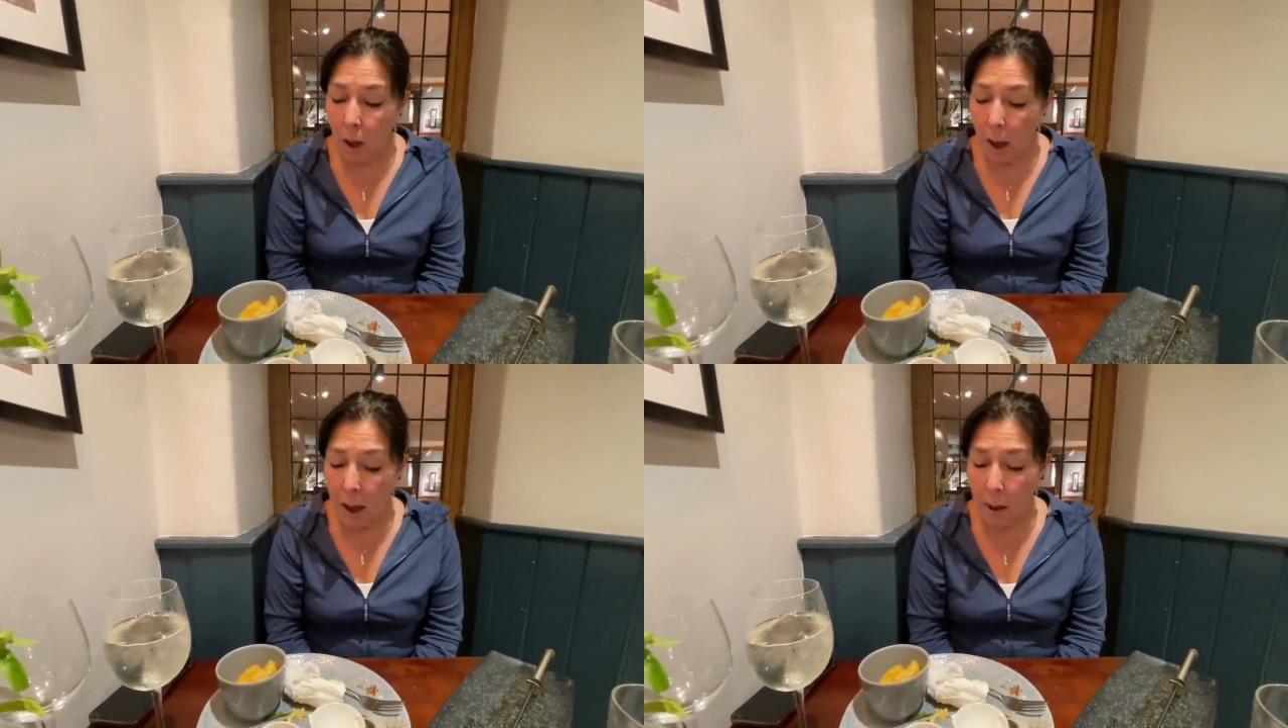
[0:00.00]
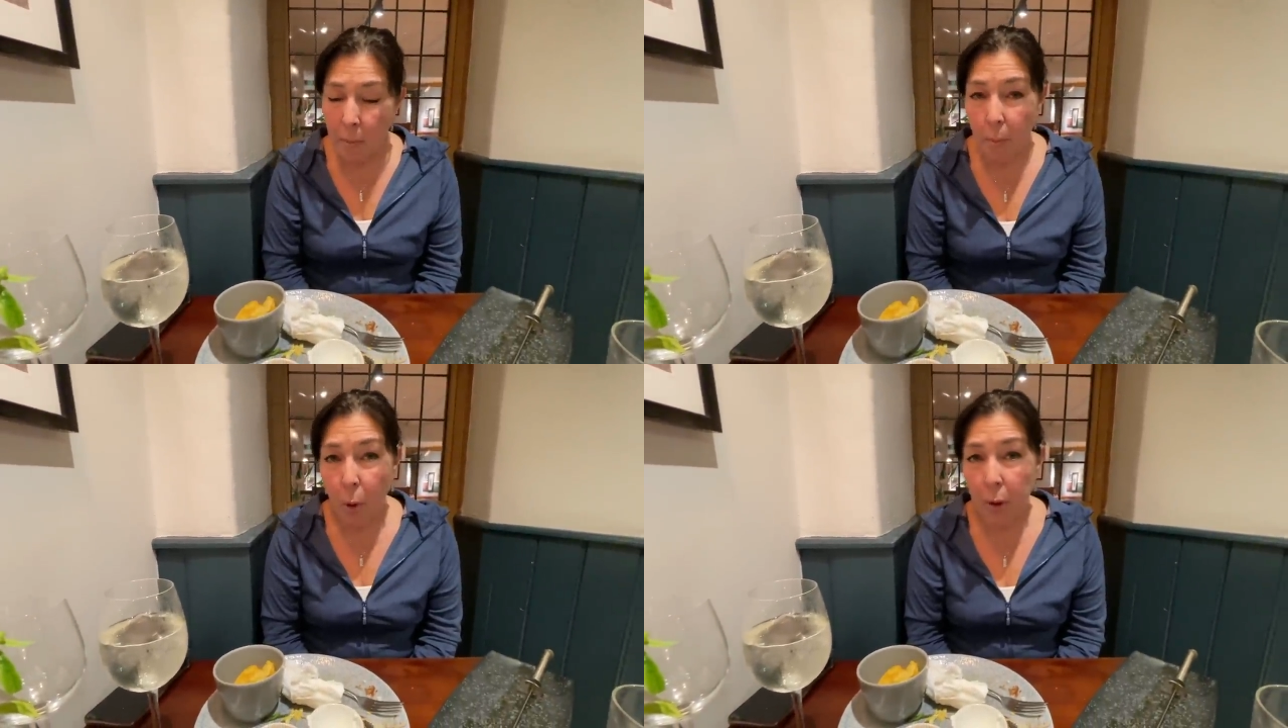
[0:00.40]

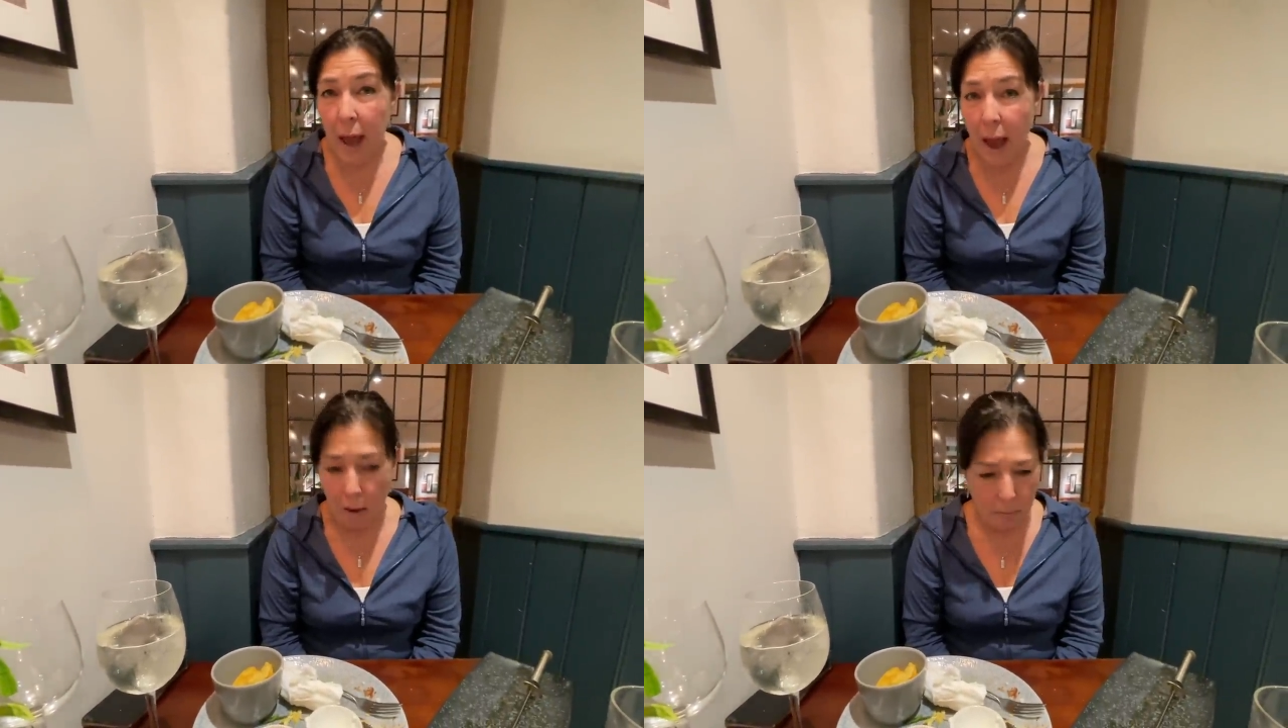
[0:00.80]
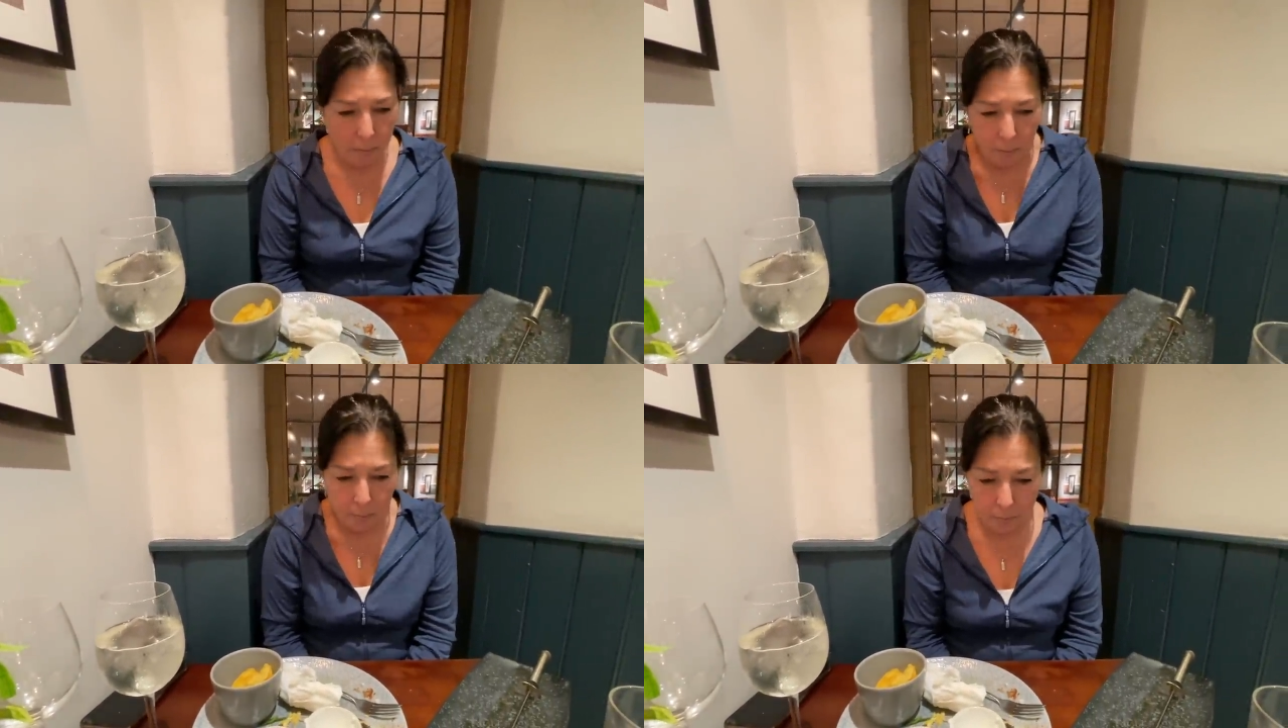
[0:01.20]
But yeah,
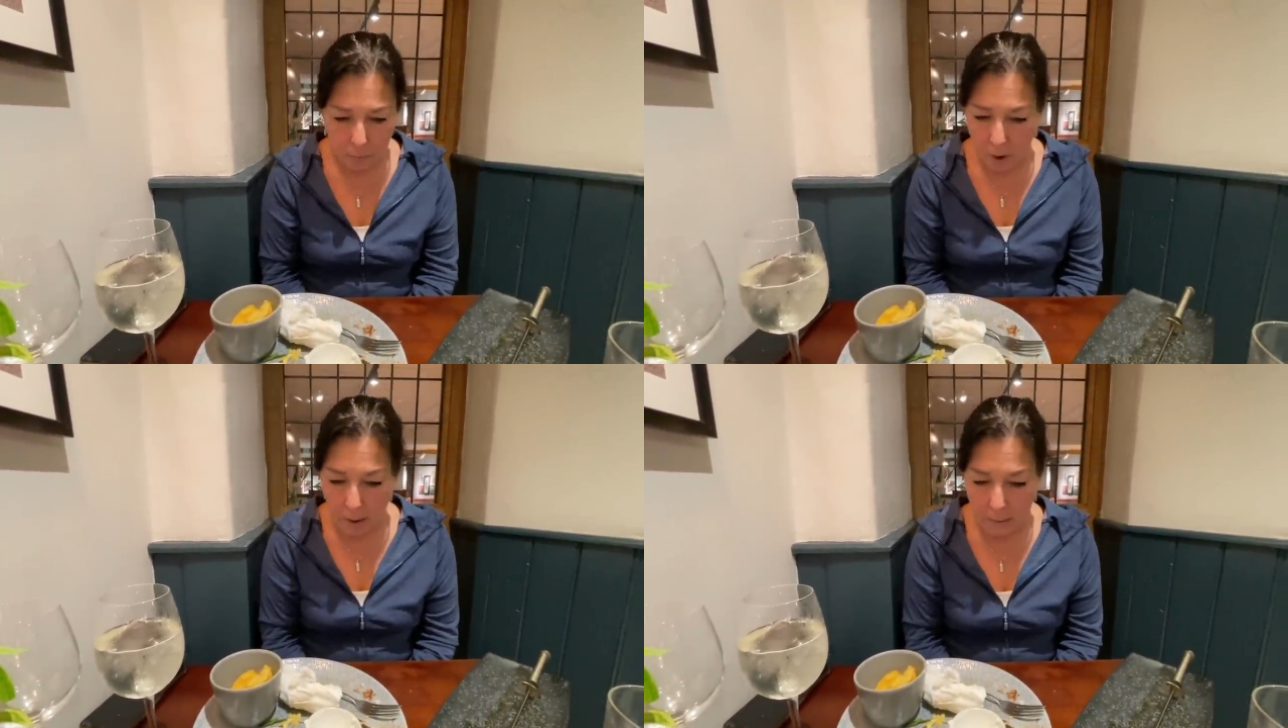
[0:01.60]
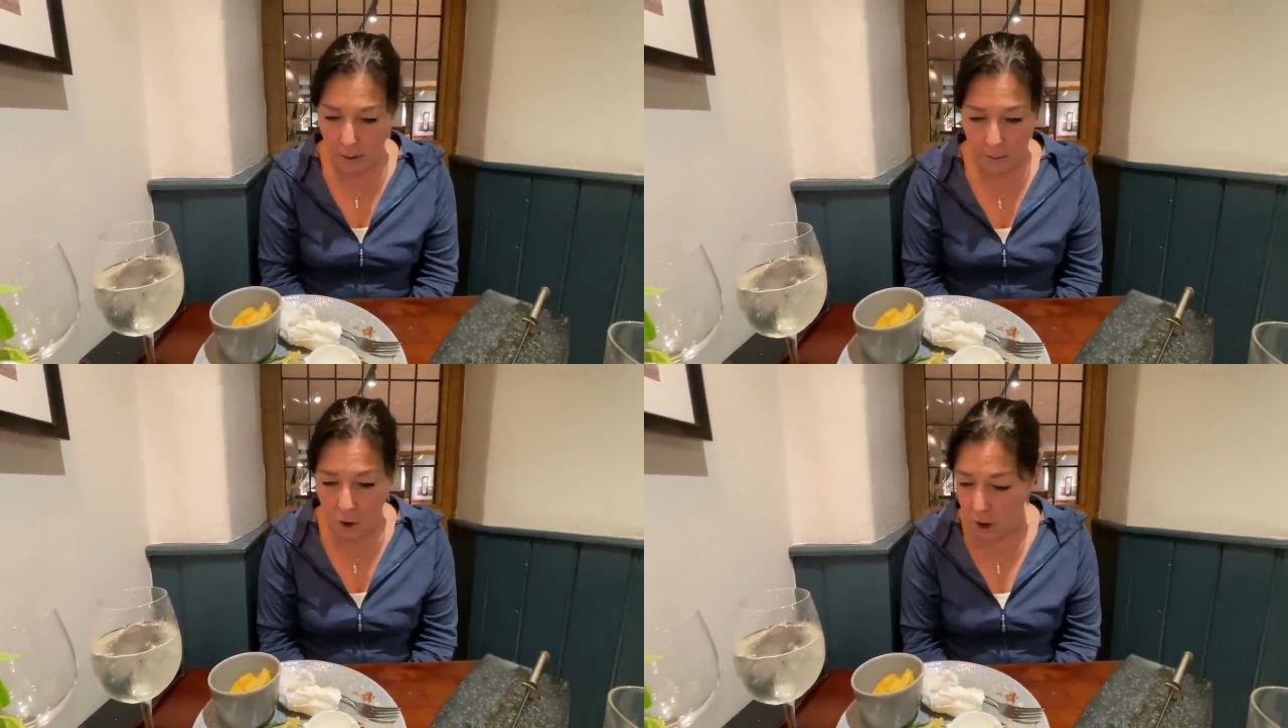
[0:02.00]

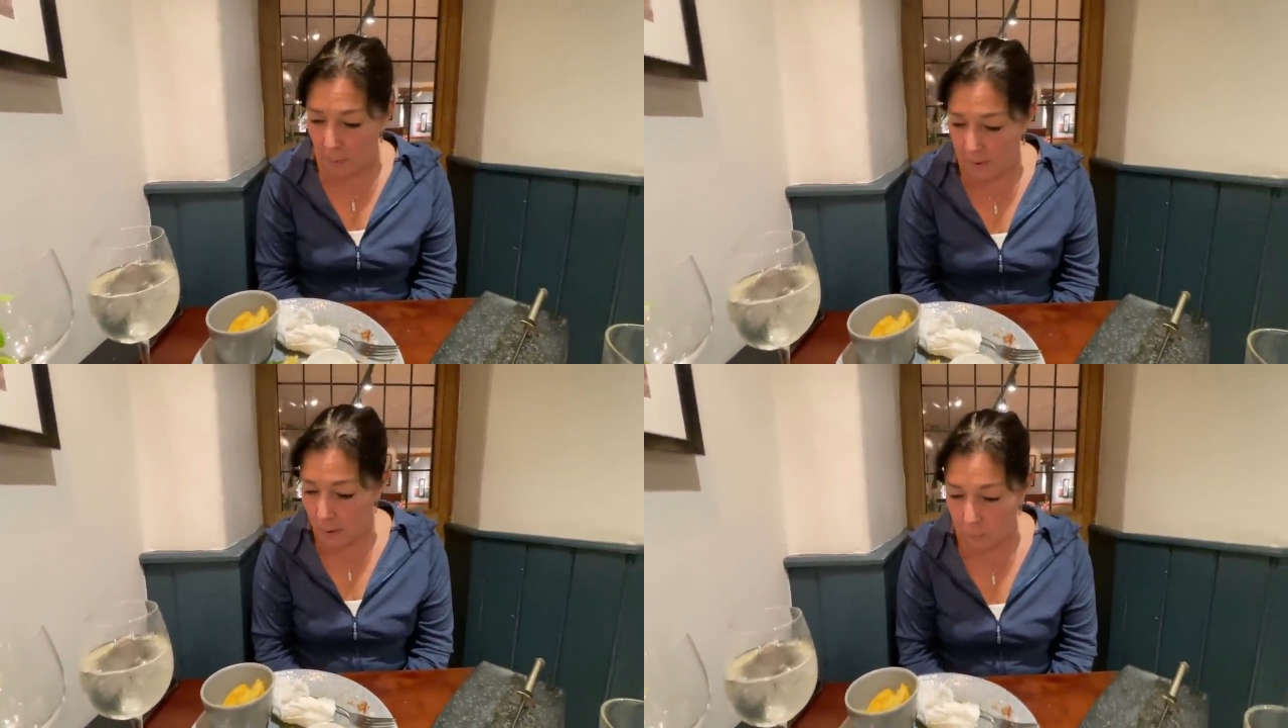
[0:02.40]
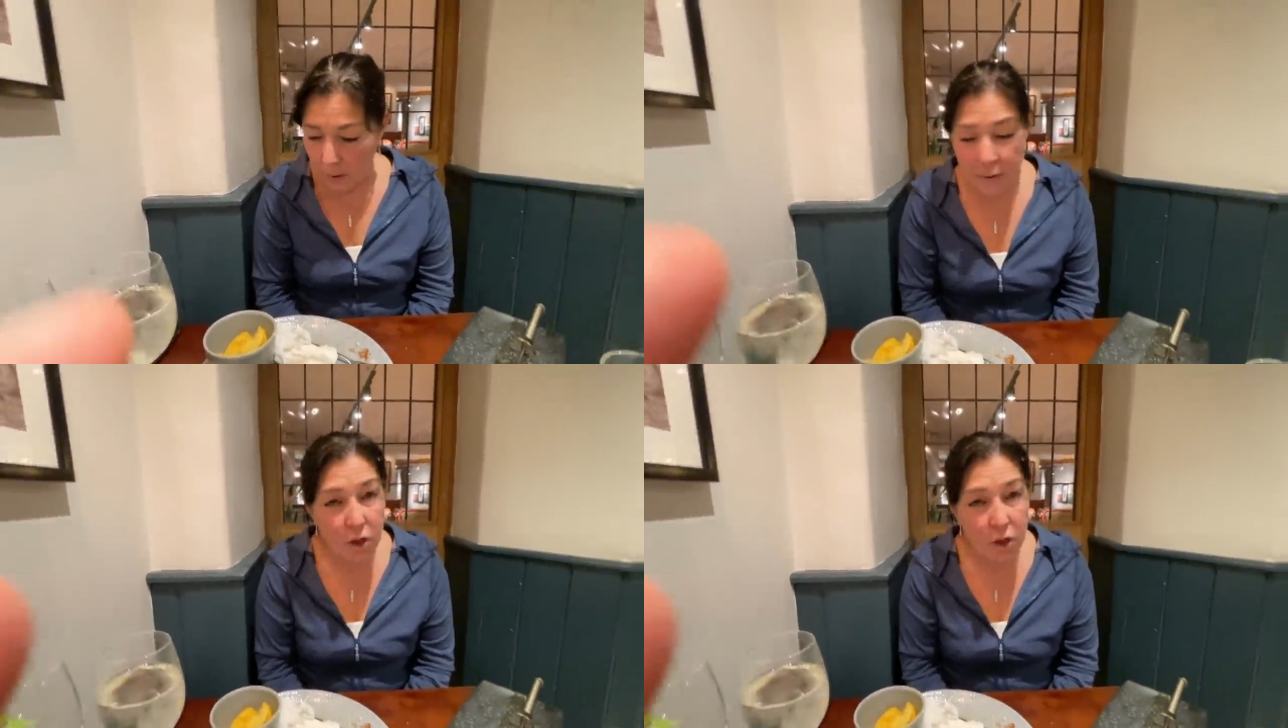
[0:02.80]
the chicken was lovely, the